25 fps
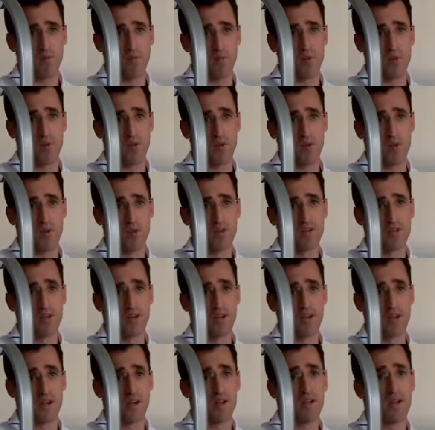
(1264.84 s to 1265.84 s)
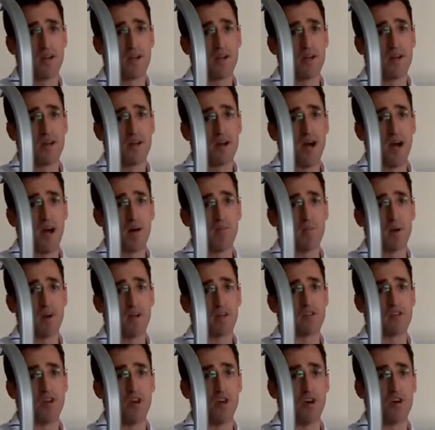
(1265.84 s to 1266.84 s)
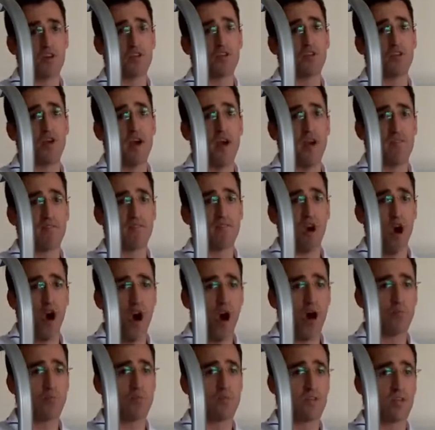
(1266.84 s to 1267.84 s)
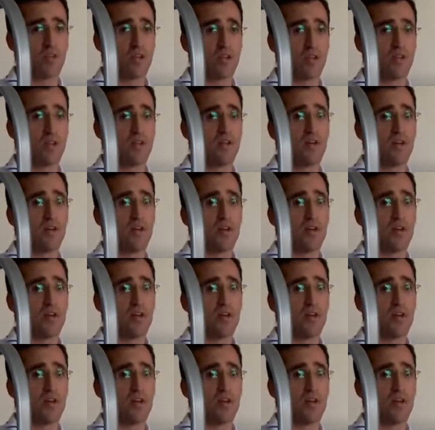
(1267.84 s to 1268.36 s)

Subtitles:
you're using, as long as you have the option